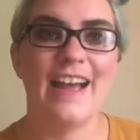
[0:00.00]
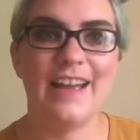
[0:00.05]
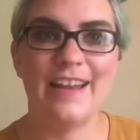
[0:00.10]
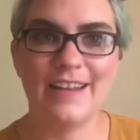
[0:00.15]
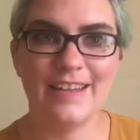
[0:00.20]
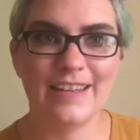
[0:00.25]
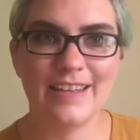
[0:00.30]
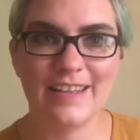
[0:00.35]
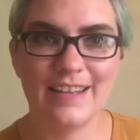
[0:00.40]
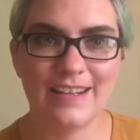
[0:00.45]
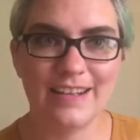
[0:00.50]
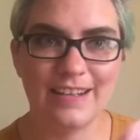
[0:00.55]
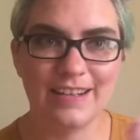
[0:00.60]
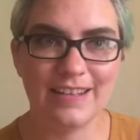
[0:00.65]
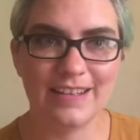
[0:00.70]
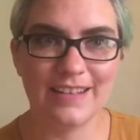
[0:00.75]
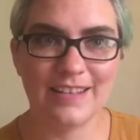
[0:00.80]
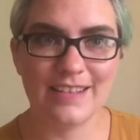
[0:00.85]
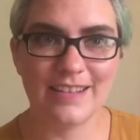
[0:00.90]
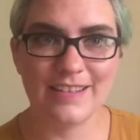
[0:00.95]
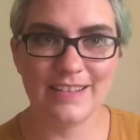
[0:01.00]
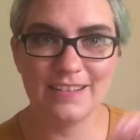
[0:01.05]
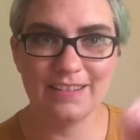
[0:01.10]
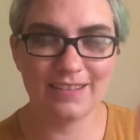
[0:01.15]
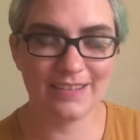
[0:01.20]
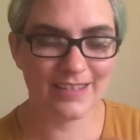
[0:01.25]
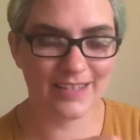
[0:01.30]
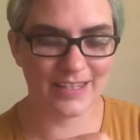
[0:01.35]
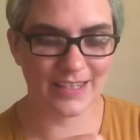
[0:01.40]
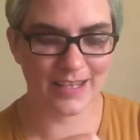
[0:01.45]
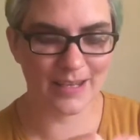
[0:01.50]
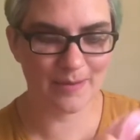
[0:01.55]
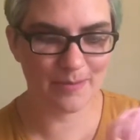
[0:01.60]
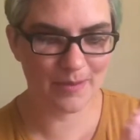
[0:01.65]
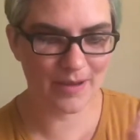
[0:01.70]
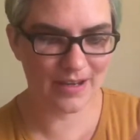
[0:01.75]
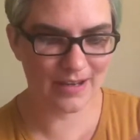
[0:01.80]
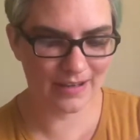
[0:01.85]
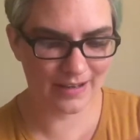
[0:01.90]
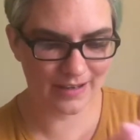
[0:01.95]
didn't get any
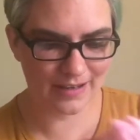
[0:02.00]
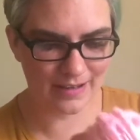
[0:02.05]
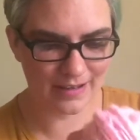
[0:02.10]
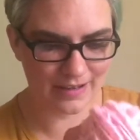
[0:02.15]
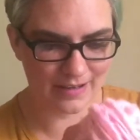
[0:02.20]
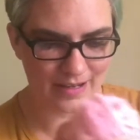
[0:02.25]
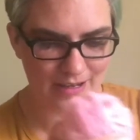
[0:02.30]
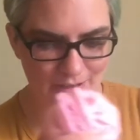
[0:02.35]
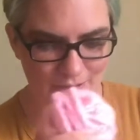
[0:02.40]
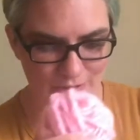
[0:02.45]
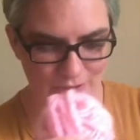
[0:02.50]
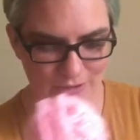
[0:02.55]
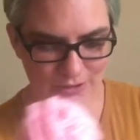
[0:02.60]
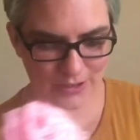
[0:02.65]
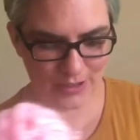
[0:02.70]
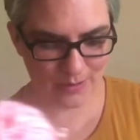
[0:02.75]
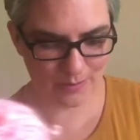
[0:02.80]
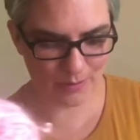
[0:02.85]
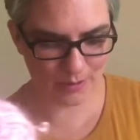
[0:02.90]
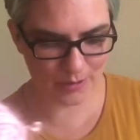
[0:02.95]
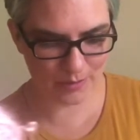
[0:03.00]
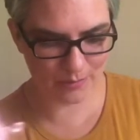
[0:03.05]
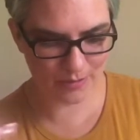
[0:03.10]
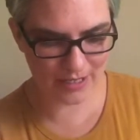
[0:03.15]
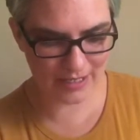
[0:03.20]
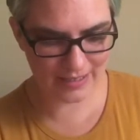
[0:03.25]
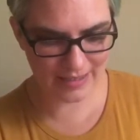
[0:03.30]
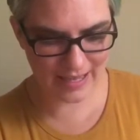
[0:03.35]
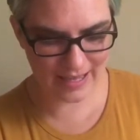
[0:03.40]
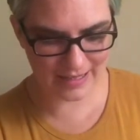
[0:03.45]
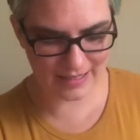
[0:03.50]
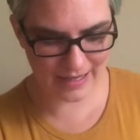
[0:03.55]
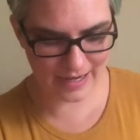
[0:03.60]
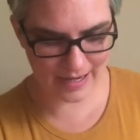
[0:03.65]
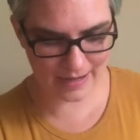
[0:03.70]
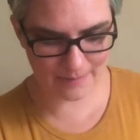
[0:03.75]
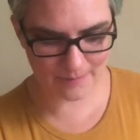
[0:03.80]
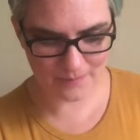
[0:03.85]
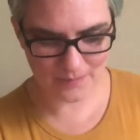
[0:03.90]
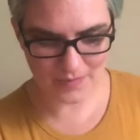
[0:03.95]
sleep. I didn't get any extra sleep or a break that
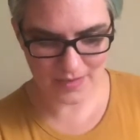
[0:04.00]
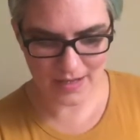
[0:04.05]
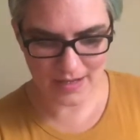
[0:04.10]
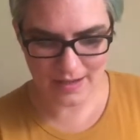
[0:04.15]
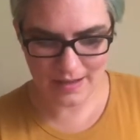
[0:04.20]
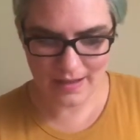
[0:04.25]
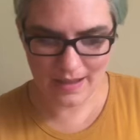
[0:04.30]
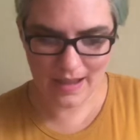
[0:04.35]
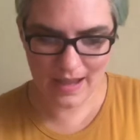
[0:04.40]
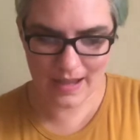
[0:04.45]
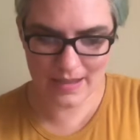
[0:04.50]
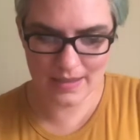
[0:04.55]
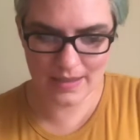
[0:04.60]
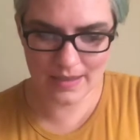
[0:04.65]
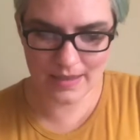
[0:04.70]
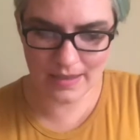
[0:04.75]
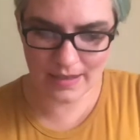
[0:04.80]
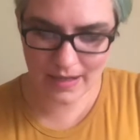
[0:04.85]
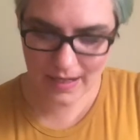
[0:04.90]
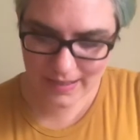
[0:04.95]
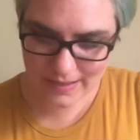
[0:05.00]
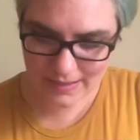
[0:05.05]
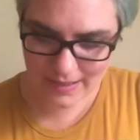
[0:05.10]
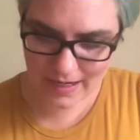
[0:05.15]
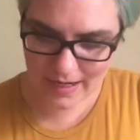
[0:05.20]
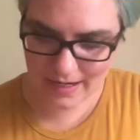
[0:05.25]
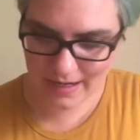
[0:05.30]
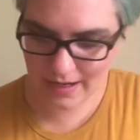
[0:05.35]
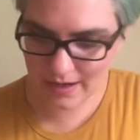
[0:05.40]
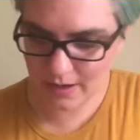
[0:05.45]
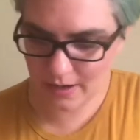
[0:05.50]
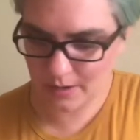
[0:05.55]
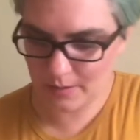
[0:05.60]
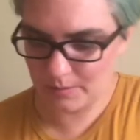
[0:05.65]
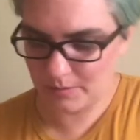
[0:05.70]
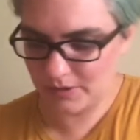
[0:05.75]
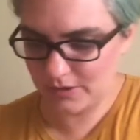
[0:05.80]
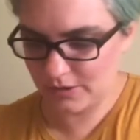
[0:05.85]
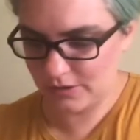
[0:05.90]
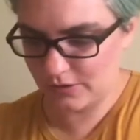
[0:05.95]
day. And then the next day I
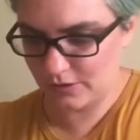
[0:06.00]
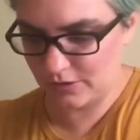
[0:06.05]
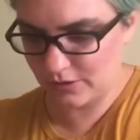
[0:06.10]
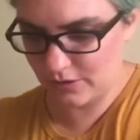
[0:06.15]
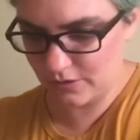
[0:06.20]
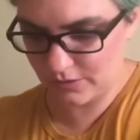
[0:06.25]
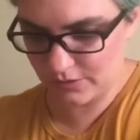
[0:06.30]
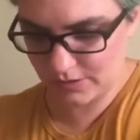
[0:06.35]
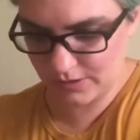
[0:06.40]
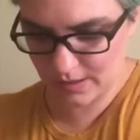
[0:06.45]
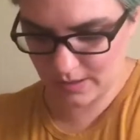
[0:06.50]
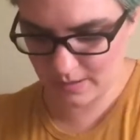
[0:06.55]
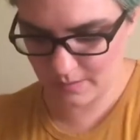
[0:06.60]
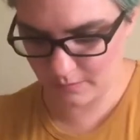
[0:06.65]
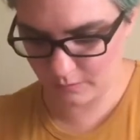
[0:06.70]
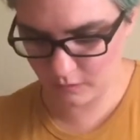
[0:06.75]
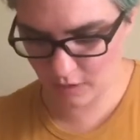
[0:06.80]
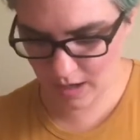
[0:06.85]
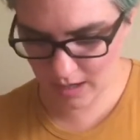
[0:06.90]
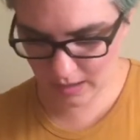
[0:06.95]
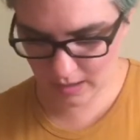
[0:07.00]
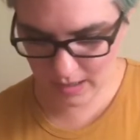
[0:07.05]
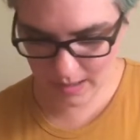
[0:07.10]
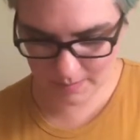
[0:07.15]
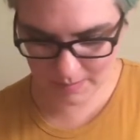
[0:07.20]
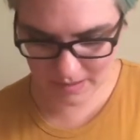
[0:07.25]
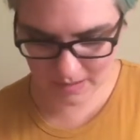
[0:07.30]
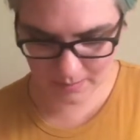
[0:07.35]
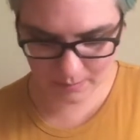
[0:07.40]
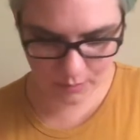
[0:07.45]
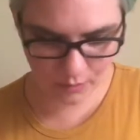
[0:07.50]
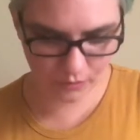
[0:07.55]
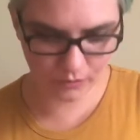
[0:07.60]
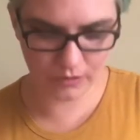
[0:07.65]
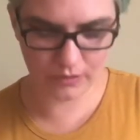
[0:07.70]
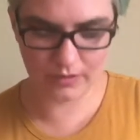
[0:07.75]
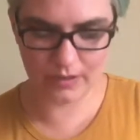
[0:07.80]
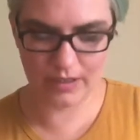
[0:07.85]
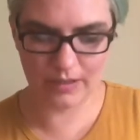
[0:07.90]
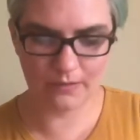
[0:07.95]
helped do some rock climbing and
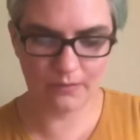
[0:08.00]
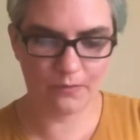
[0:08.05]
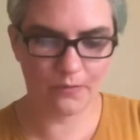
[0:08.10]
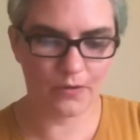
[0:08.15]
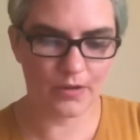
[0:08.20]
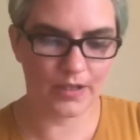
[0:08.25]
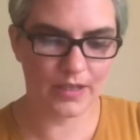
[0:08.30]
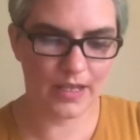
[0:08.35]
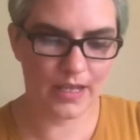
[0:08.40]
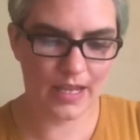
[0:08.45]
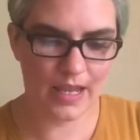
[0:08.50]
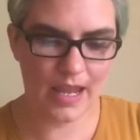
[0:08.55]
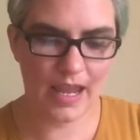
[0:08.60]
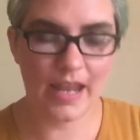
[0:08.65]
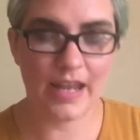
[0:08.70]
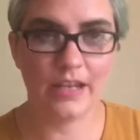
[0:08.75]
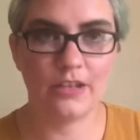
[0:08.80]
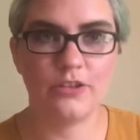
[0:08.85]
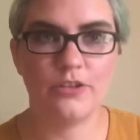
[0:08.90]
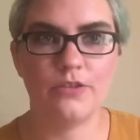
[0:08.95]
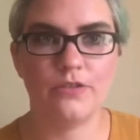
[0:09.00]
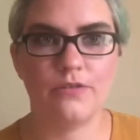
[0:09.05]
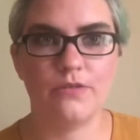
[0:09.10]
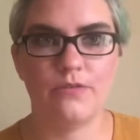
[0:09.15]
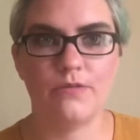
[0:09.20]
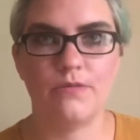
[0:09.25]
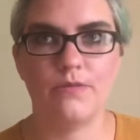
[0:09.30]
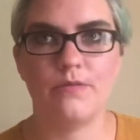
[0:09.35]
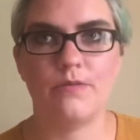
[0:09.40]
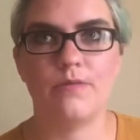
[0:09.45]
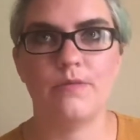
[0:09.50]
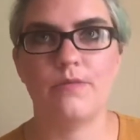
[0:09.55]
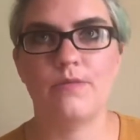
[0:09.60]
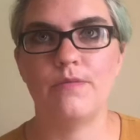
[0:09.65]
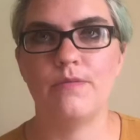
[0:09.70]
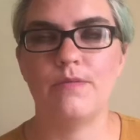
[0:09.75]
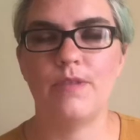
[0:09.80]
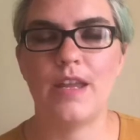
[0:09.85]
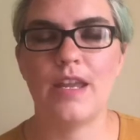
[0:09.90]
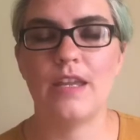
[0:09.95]
bouldering for the 8
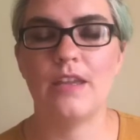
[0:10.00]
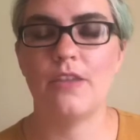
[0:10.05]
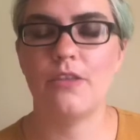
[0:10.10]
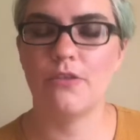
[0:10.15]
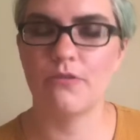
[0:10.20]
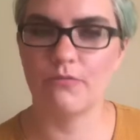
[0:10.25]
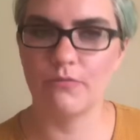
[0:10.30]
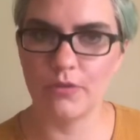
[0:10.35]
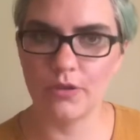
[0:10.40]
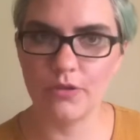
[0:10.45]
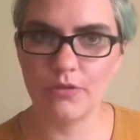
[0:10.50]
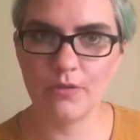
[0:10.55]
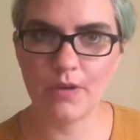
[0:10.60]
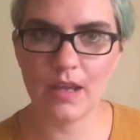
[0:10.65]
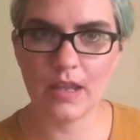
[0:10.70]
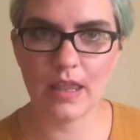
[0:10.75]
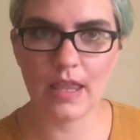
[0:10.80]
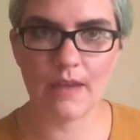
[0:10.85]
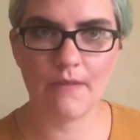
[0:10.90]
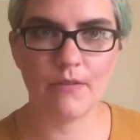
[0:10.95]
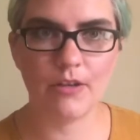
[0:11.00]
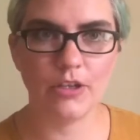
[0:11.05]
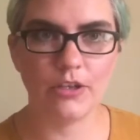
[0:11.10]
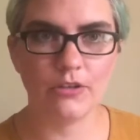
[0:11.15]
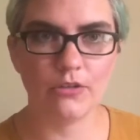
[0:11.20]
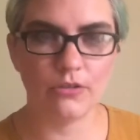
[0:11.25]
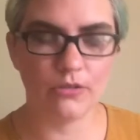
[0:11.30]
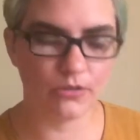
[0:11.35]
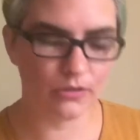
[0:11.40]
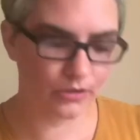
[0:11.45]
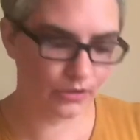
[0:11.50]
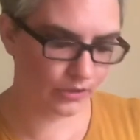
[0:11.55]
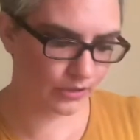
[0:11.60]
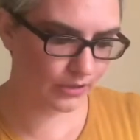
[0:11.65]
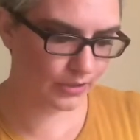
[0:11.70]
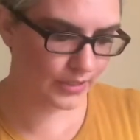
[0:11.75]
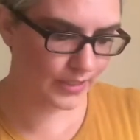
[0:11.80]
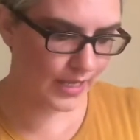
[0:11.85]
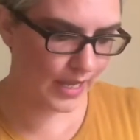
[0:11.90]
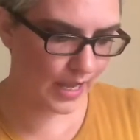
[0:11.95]
through 11-year-old
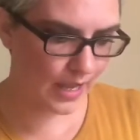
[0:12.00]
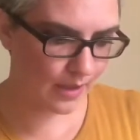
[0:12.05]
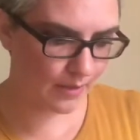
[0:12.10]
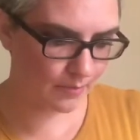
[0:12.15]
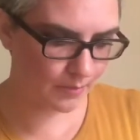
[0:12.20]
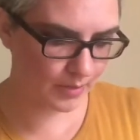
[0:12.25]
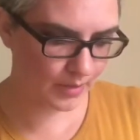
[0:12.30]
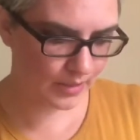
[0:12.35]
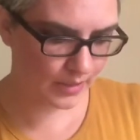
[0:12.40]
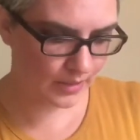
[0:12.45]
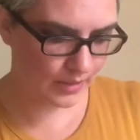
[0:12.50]
girls camp.